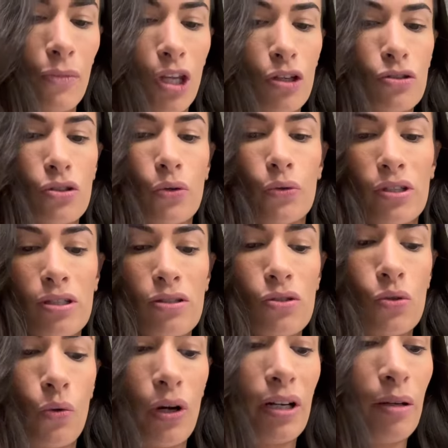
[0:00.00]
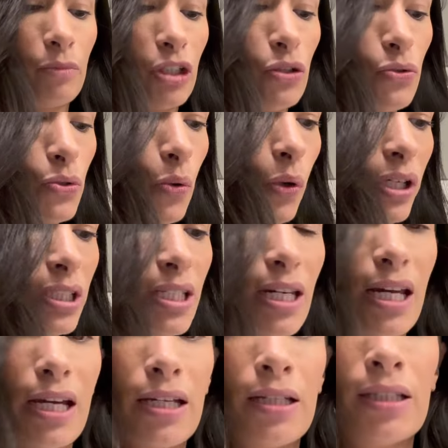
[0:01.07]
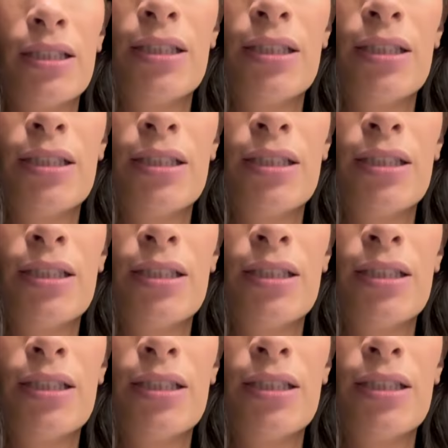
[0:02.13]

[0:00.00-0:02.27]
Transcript: So this is Cork. I'm going to use Cork today.